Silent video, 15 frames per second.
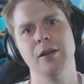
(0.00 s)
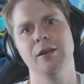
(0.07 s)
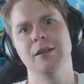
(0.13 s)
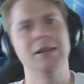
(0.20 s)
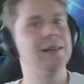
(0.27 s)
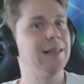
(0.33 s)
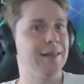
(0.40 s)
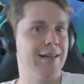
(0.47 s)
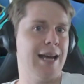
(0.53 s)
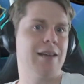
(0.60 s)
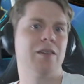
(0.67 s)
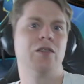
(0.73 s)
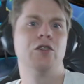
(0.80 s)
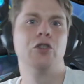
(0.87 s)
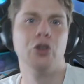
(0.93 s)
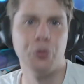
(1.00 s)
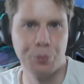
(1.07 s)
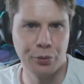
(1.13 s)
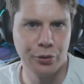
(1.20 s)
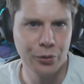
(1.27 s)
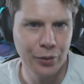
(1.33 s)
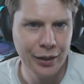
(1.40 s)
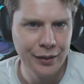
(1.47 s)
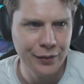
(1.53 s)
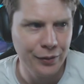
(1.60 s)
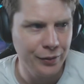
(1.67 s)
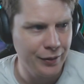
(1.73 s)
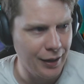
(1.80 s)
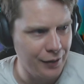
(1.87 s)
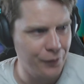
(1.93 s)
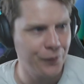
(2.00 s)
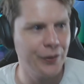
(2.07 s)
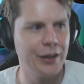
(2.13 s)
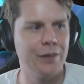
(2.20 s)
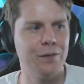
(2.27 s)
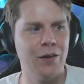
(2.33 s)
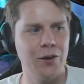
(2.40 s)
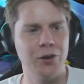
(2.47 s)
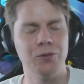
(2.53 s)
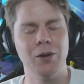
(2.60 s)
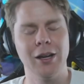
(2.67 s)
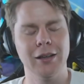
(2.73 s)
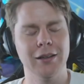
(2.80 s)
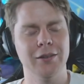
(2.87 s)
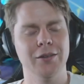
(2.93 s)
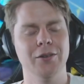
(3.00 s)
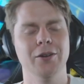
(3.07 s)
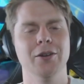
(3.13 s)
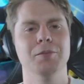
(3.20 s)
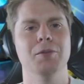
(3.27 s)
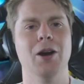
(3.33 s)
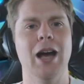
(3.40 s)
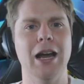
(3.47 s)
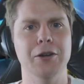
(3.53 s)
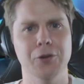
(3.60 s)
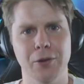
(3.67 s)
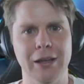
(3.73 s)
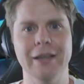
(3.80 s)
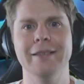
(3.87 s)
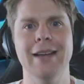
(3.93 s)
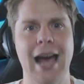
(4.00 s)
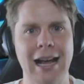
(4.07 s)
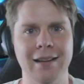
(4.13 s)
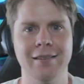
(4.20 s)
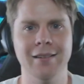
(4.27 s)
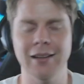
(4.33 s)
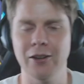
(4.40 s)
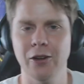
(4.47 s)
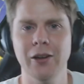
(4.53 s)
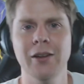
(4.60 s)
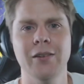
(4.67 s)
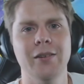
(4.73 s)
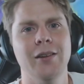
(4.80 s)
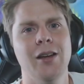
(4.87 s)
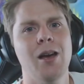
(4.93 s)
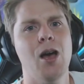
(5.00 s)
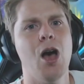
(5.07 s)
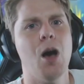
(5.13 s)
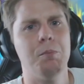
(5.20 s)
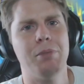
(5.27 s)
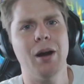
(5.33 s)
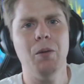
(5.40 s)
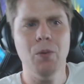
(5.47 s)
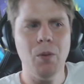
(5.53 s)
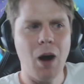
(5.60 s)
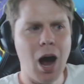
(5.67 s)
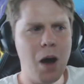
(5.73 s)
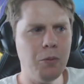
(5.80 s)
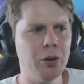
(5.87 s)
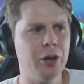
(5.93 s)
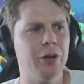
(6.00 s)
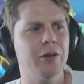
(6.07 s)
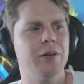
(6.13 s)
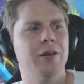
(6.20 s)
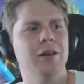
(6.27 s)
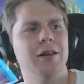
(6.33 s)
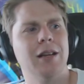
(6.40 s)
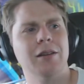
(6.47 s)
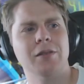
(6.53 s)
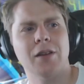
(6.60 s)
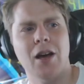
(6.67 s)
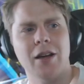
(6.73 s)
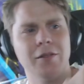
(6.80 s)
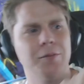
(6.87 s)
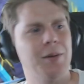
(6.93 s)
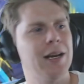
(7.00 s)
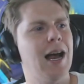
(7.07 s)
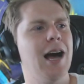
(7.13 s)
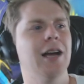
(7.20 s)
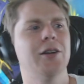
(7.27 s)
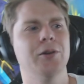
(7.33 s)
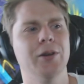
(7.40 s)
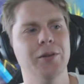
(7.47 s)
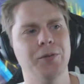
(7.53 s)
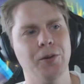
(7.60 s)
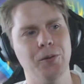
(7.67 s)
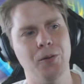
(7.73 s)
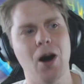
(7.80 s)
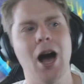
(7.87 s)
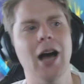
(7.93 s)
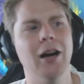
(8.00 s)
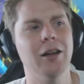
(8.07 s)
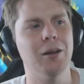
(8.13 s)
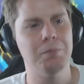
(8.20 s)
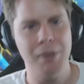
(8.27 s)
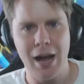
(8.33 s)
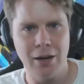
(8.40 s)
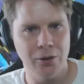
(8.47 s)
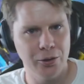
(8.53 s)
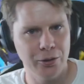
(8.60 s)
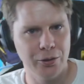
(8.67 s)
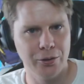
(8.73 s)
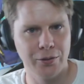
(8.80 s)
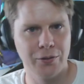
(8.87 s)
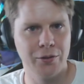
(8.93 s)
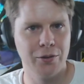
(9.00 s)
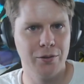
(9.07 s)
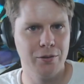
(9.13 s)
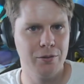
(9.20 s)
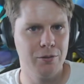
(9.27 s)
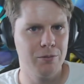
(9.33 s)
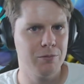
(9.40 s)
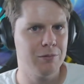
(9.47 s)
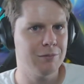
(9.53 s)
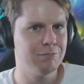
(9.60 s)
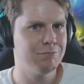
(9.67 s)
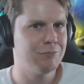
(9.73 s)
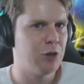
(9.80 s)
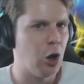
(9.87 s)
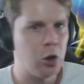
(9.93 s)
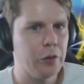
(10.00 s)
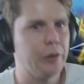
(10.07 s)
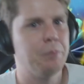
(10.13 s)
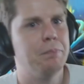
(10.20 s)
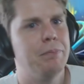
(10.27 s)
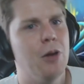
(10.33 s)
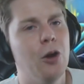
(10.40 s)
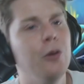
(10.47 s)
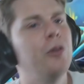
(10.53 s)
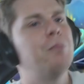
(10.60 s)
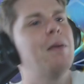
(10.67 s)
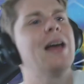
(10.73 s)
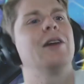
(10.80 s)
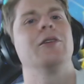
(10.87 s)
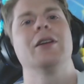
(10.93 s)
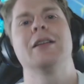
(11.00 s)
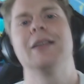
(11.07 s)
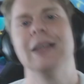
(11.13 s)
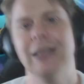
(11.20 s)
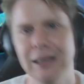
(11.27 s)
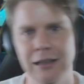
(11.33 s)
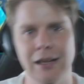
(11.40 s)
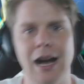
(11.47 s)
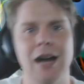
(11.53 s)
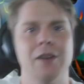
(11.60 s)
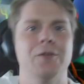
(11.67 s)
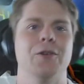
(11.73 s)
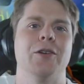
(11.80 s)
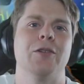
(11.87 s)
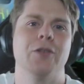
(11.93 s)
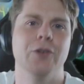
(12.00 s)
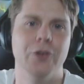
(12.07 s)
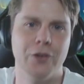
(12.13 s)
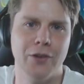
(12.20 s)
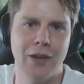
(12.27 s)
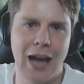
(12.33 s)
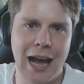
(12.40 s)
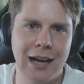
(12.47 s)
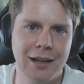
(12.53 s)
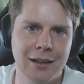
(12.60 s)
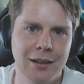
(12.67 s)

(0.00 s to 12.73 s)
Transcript: The deck's super annoying, so it does fit very well into my annoying deck series. But these guys have been arguing for a while about who's better at the Gardevoir Exclusion deck.